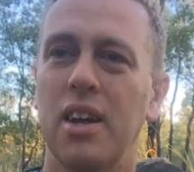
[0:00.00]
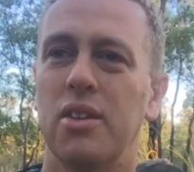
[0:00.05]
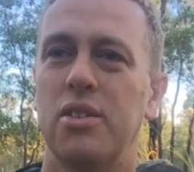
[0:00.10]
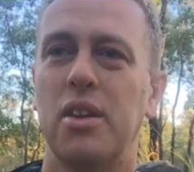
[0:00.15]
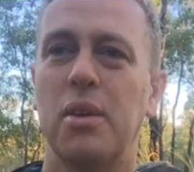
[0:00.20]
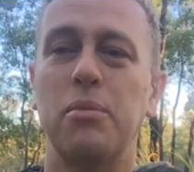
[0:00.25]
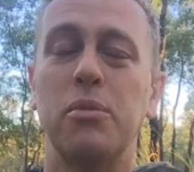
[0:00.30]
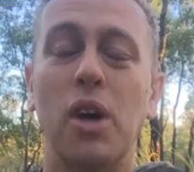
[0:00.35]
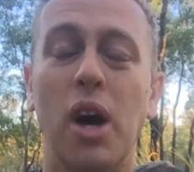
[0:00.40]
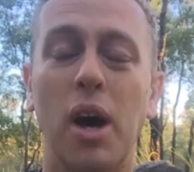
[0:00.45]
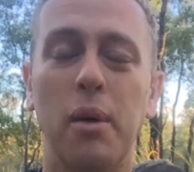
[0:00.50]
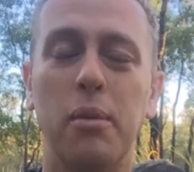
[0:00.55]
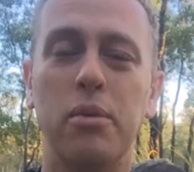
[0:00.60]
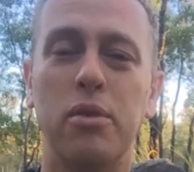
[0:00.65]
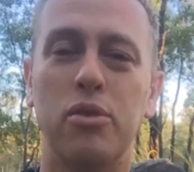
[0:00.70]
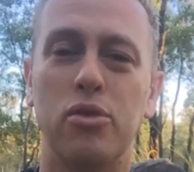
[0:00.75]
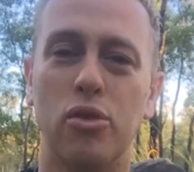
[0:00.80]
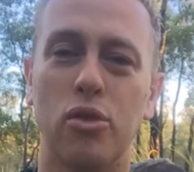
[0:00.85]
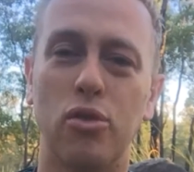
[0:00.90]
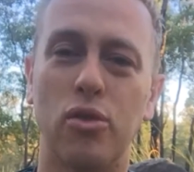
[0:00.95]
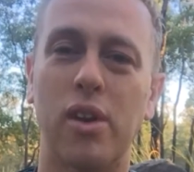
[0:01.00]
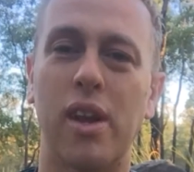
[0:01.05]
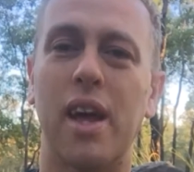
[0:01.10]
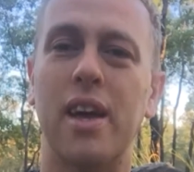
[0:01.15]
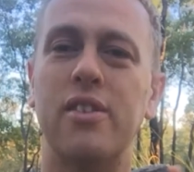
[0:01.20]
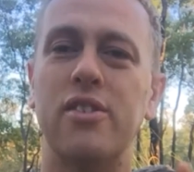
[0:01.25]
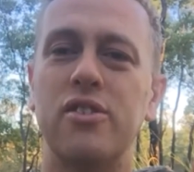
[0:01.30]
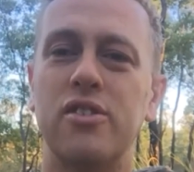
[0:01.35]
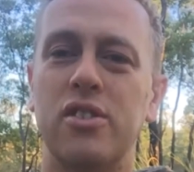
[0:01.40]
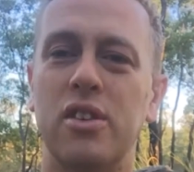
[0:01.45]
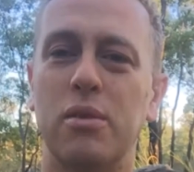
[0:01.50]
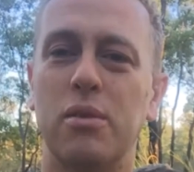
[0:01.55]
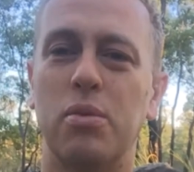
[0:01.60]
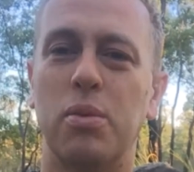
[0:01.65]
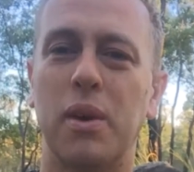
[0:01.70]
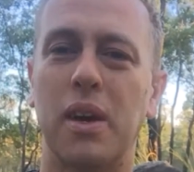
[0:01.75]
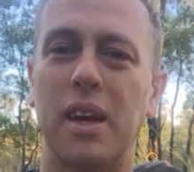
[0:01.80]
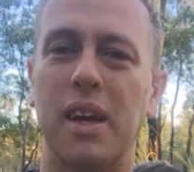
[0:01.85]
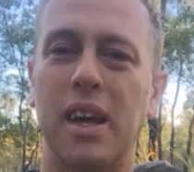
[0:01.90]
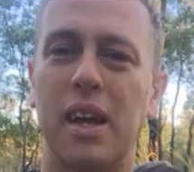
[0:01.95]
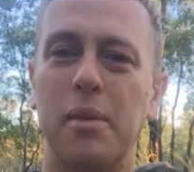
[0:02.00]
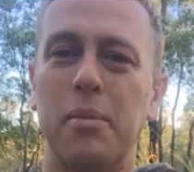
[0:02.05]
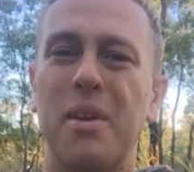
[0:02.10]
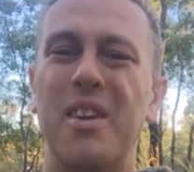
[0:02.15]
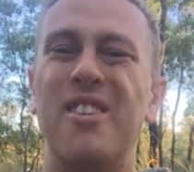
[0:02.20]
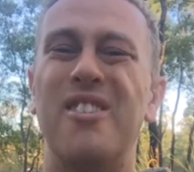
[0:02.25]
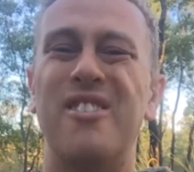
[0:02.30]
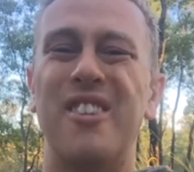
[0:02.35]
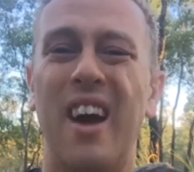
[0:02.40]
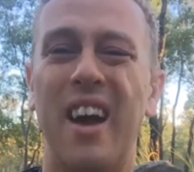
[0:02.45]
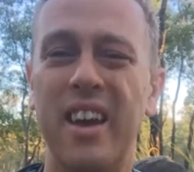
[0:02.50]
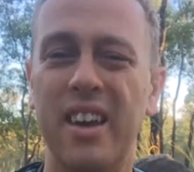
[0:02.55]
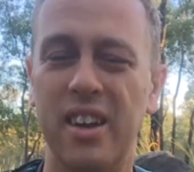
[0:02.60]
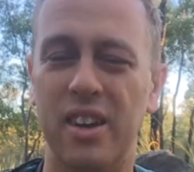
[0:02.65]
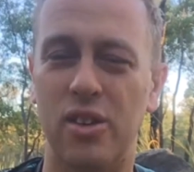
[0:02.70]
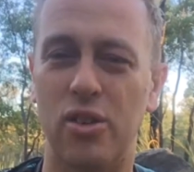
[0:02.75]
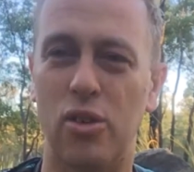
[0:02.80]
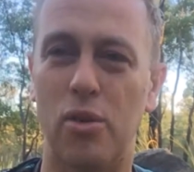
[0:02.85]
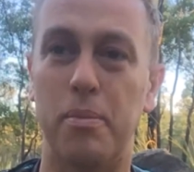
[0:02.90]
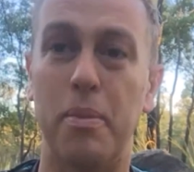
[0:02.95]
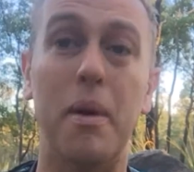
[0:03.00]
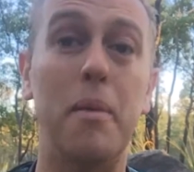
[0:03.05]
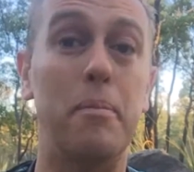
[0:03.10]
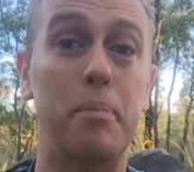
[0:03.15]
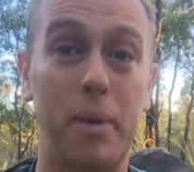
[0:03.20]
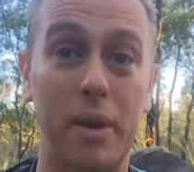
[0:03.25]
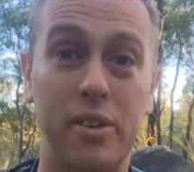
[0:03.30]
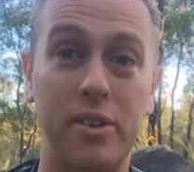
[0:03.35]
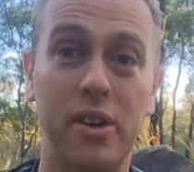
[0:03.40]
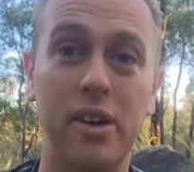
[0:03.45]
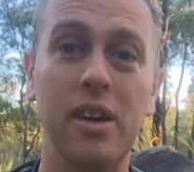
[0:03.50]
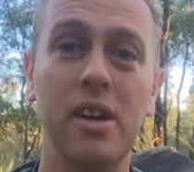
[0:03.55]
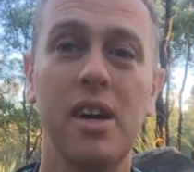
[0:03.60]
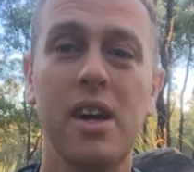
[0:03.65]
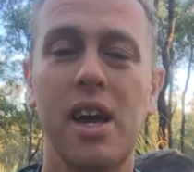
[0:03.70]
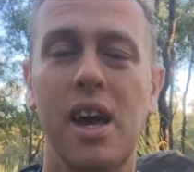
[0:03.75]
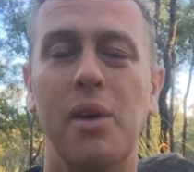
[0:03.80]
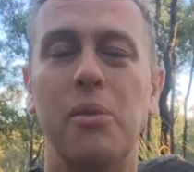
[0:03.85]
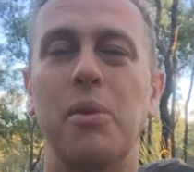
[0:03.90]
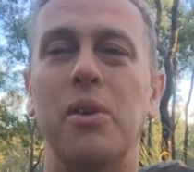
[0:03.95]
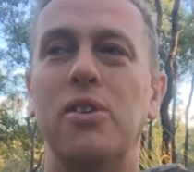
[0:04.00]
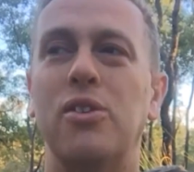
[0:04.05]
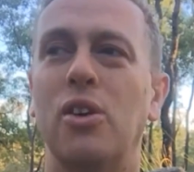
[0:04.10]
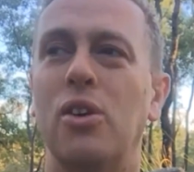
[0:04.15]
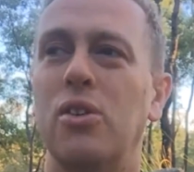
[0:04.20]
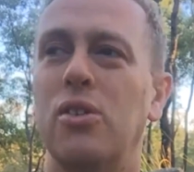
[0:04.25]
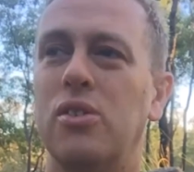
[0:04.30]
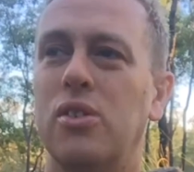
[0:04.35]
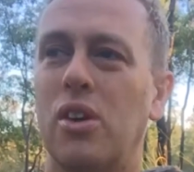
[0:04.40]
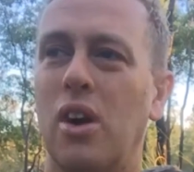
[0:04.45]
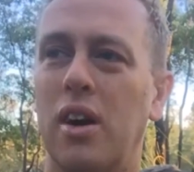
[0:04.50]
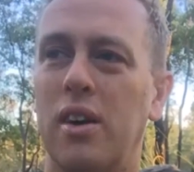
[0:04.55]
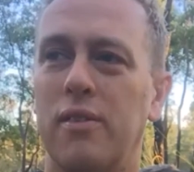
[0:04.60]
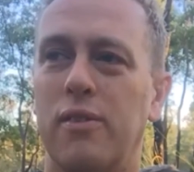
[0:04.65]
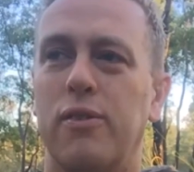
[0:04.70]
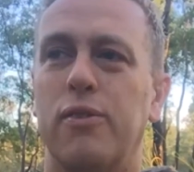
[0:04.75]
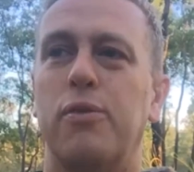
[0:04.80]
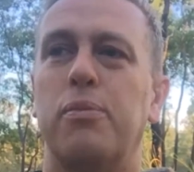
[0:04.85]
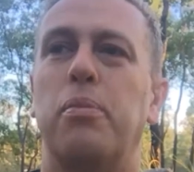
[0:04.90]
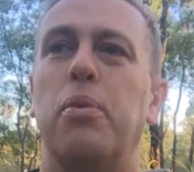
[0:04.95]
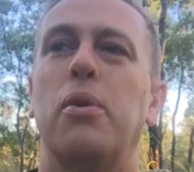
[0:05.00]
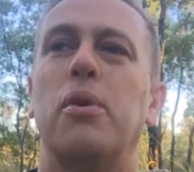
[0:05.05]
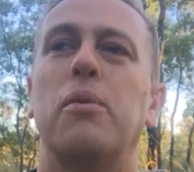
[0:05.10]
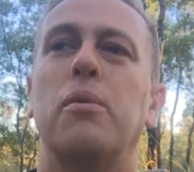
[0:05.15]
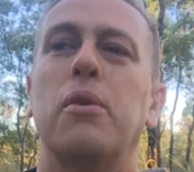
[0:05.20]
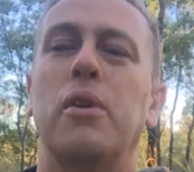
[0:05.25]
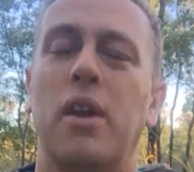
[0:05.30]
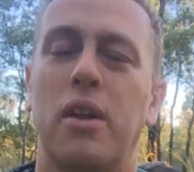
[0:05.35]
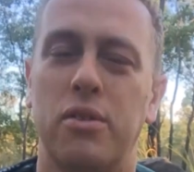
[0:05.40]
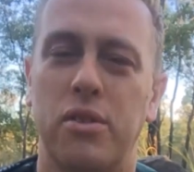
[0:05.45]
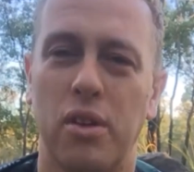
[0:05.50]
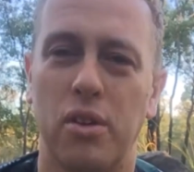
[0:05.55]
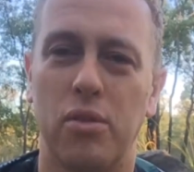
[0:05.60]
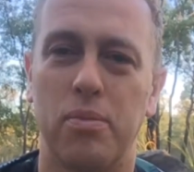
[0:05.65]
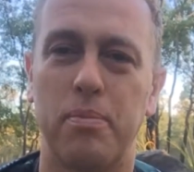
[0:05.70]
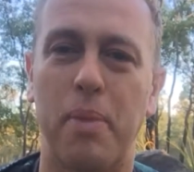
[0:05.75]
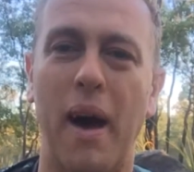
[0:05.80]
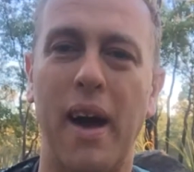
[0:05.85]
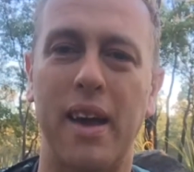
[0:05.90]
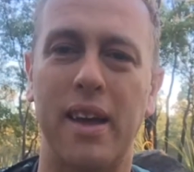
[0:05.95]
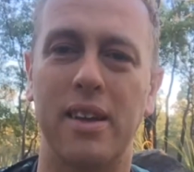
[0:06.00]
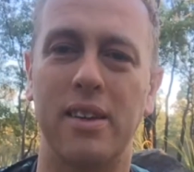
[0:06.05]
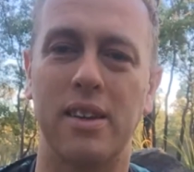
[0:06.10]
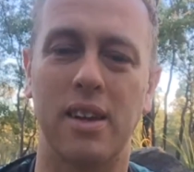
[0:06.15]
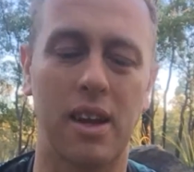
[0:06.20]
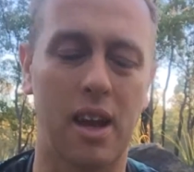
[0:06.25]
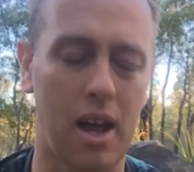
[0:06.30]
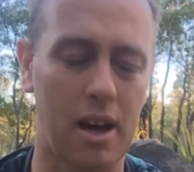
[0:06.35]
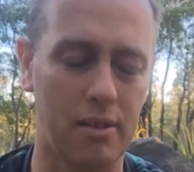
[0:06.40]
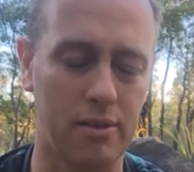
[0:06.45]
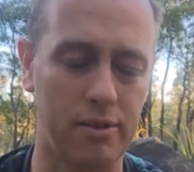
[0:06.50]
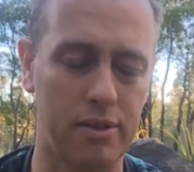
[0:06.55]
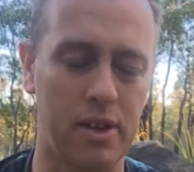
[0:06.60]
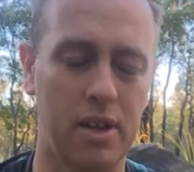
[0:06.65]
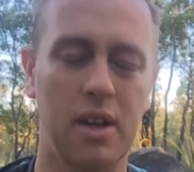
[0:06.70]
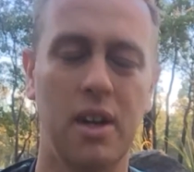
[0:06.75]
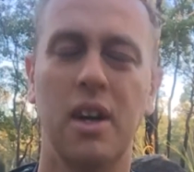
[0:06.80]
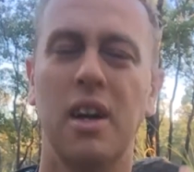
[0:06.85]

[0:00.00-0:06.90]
Sometimes through relationships we can get a bit jaded or a bit bitter, and we don't kind of put ourselves back into love.